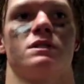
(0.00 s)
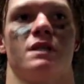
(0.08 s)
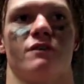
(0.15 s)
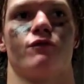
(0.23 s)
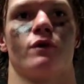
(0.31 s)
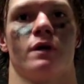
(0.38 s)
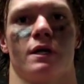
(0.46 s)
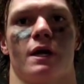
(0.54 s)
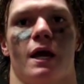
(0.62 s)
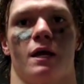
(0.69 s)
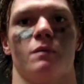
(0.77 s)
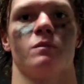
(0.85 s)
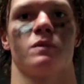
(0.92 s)
different
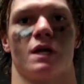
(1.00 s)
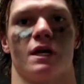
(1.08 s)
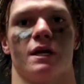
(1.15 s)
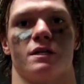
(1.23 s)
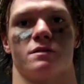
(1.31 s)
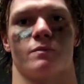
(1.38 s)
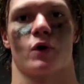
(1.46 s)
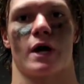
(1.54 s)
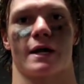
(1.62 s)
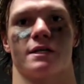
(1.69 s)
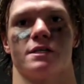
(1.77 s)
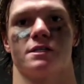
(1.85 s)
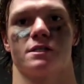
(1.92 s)
game than it is in
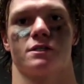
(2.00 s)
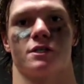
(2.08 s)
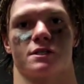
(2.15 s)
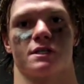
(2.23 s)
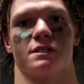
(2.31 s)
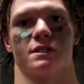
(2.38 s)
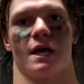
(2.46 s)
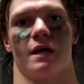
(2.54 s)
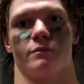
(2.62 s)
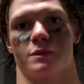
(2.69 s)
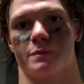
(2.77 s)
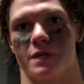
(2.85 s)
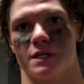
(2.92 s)
practice, just because
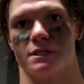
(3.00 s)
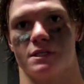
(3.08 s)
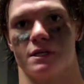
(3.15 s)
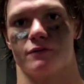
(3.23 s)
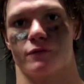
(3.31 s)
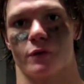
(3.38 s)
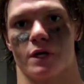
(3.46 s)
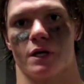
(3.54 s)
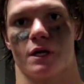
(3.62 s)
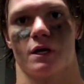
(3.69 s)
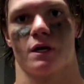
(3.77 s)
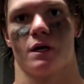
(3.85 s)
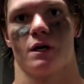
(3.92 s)
game speed's different,
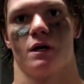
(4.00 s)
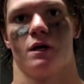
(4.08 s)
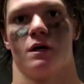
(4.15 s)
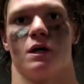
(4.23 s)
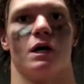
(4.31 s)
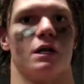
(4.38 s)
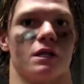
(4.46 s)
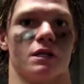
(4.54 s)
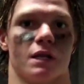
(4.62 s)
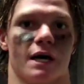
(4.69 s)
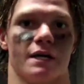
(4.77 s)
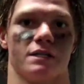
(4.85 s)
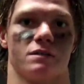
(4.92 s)
and the
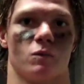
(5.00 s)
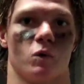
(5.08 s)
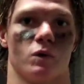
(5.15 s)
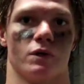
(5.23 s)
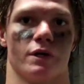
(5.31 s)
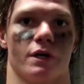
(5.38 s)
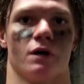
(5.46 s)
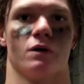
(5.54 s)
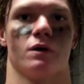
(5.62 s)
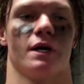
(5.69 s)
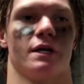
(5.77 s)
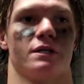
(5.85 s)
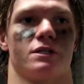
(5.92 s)
lights more, you
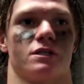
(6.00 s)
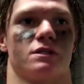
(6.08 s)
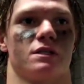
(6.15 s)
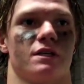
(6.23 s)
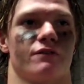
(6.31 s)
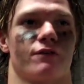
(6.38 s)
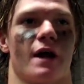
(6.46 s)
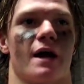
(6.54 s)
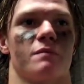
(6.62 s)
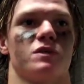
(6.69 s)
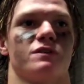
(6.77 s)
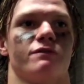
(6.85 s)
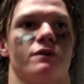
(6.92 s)
know, and it's just a different
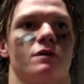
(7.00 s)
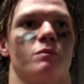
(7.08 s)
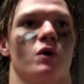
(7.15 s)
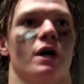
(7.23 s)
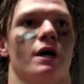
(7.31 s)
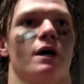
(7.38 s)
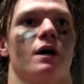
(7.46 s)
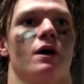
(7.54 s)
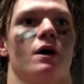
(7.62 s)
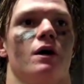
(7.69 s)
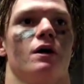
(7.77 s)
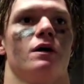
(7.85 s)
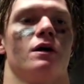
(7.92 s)
atmosphere. But
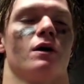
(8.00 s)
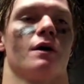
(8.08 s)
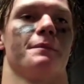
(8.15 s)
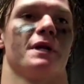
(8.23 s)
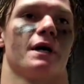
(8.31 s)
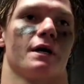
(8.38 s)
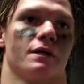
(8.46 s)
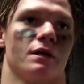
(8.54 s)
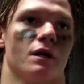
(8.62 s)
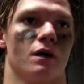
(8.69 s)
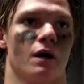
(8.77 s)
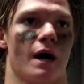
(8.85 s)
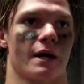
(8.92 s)
you know, I mean,
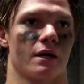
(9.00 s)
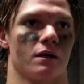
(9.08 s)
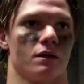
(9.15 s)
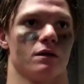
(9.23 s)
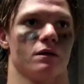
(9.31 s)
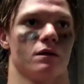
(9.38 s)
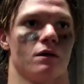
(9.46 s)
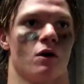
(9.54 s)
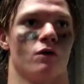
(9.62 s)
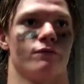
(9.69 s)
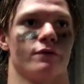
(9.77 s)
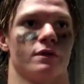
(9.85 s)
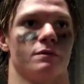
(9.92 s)
I can
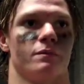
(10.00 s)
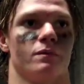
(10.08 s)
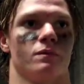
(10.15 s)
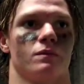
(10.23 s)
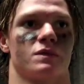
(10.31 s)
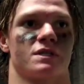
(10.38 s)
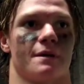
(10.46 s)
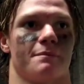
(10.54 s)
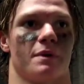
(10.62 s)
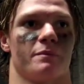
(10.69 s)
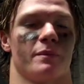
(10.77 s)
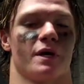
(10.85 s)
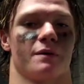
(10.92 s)
hopefully step
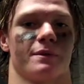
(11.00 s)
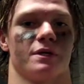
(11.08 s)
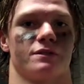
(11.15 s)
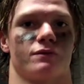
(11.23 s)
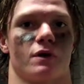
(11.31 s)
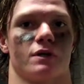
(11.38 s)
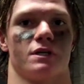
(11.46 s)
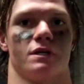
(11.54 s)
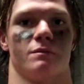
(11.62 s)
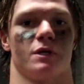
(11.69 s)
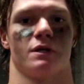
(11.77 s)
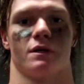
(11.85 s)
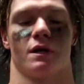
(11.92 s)
up and make plays for our
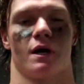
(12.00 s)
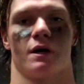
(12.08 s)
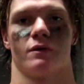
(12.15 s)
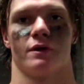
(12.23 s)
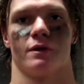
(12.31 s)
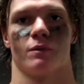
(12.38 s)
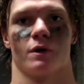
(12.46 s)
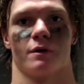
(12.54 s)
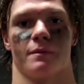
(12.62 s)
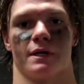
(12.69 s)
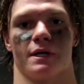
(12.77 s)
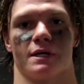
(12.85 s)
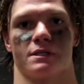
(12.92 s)
team, and I don't need to worry
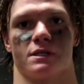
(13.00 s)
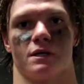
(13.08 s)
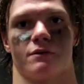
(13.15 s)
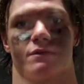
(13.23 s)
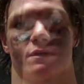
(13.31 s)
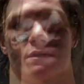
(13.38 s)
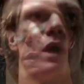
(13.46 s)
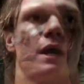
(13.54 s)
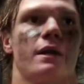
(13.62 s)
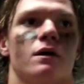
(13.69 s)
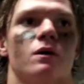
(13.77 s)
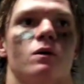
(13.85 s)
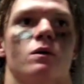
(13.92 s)
about that stuff. Well, I
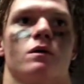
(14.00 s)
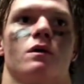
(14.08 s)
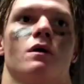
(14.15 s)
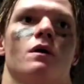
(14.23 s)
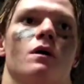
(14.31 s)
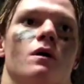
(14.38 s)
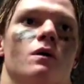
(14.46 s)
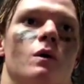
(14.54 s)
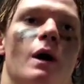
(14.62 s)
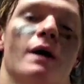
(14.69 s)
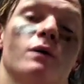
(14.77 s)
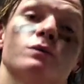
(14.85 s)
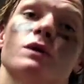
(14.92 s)

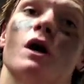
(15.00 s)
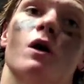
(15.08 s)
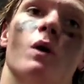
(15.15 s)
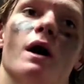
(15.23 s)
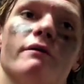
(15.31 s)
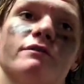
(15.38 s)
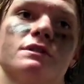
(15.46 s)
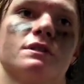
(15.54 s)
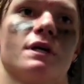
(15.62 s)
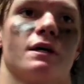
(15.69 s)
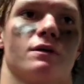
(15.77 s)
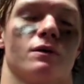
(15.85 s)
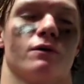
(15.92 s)
don't know,
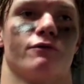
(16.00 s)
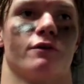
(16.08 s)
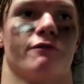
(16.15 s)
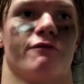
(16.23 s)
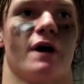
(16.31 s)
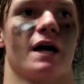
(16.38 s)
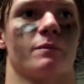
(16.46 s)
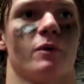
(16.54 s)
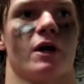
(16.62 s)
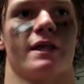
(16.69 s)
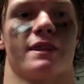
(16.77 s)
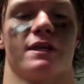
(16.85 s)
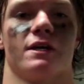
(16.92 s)
obviously, I don't know for a fact, but
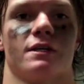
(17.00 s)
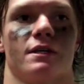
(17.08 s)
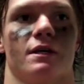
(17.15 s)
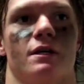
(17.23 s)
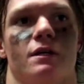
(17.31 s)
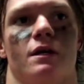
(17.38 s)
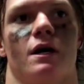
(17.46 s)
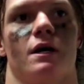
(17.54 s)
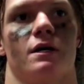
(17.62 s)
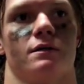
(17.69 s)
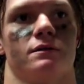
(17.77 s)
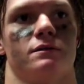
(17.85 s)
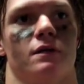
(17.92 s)
I think that
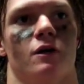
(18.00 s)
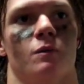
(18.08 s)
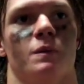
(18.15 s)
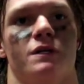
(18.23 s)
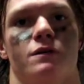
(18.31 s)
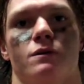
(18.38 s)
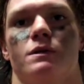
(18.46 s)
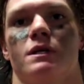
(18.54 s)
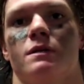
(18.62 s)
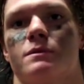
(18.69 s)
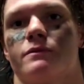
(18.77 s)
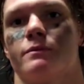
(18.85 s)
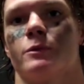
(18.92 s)
it'll be two
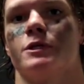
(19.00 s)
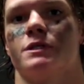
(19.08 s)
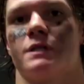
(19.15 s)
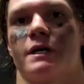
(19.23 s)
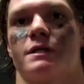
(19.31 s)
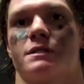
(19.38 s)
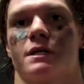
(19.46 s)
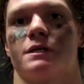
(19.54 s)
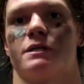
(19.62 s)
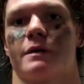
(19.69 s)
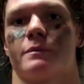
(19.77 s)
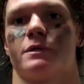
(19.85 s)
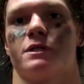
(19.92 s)
teams from Region 9 State
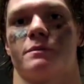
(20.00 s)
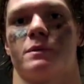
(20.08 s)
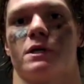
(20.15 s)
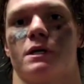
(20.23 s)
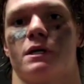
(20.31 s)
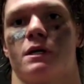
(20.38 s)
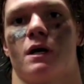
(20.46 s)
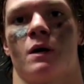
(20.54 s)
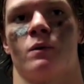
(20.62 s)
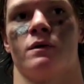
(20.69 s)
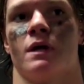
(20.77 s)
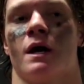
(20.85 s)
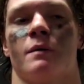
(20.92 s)
Championship again. I
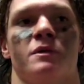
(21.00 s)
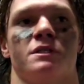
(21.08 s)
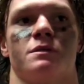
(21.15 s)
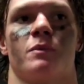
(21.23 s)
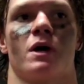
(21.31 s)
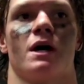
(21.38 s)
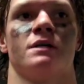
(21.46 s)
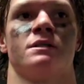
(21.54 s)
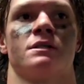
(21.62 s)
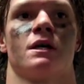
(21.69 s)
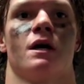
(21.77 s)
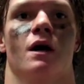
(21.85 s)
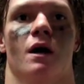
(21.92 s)
would not be
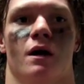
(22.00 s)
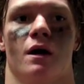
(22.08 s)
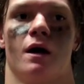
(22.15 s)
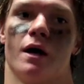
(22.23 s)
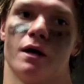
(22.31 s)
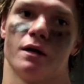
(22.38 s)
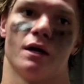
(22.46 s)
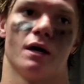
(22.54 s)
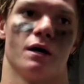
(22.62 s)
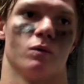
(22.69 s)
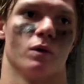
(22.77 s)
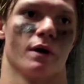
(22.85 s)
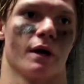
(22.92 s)
surprised, and
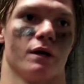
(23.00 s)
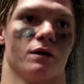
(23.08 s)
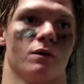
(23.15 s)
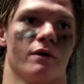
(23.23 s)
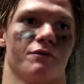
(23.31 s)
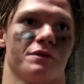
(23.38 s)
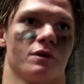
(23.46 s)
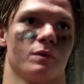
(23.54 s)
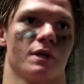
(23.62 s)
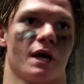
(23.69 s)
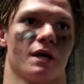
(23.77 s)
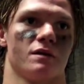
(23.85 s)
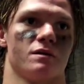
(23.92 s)
we're going to do everything we
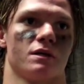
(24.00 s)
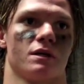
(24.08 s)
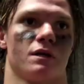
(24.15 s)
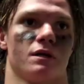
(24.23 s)
can to